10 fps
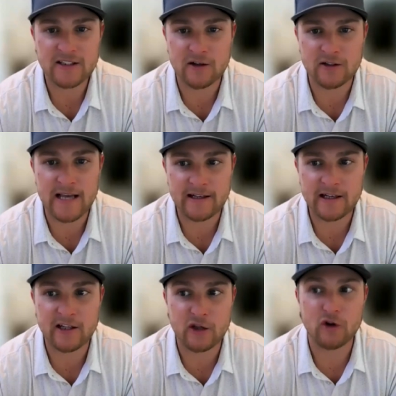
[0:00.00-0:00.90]
So
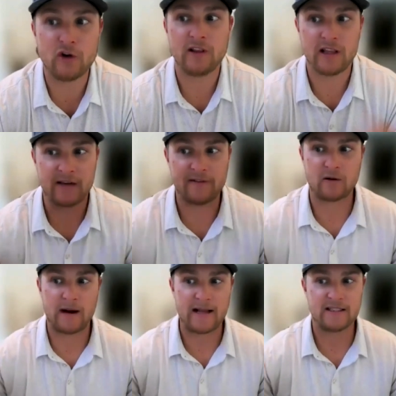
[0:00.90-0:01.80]
technically, you could live in a
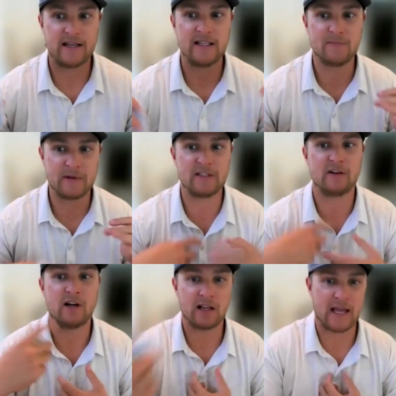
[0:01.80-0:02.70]
residence but
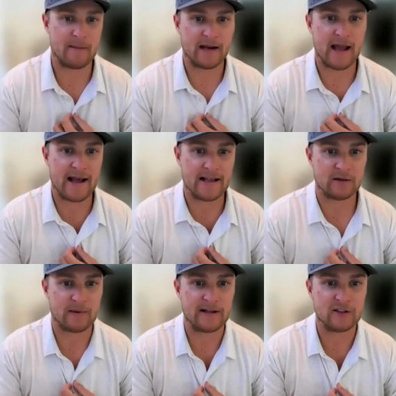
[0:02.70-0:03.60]
still claim it as
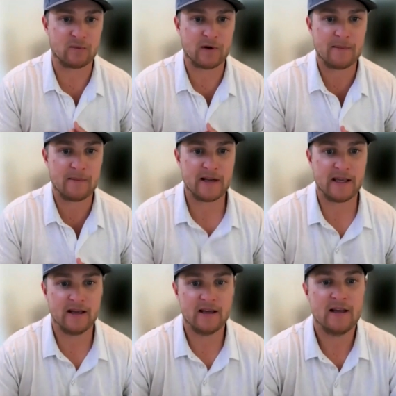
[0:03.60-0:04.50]
a rental
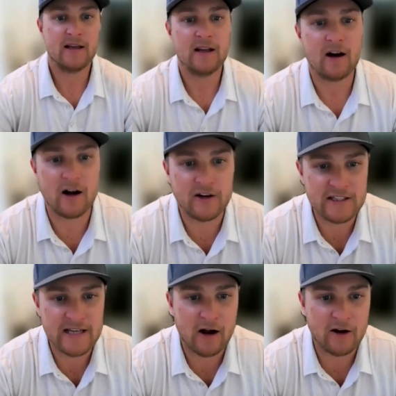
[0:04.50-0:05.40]
property on your
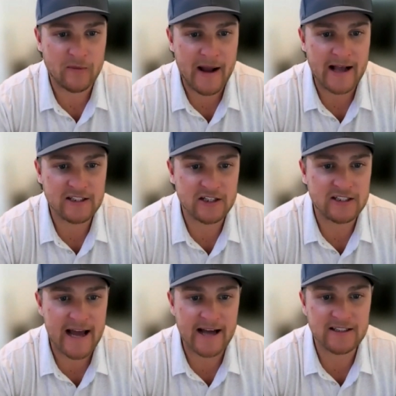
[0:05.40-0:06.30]
on your past year's
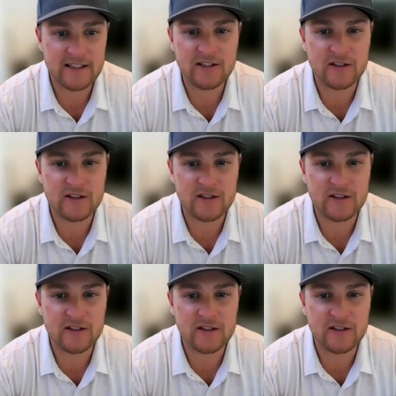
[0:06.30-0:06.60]
taxes.